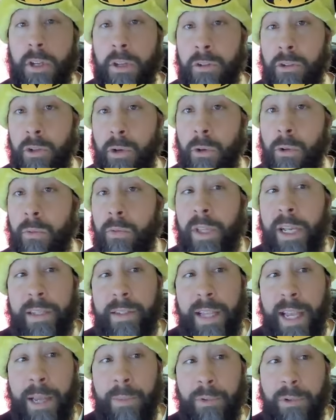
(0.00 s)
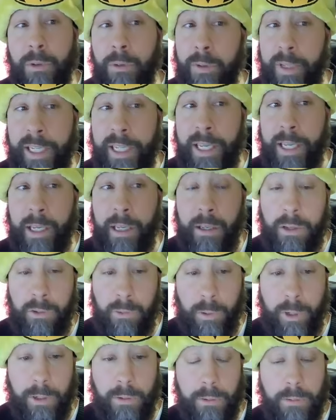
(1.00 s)
So that's absolutely key as
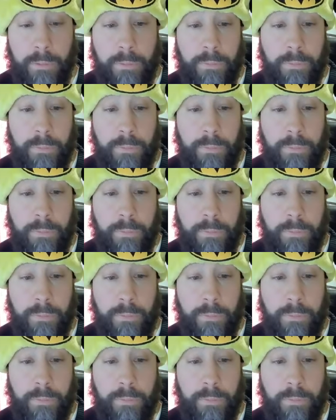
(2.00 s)
well.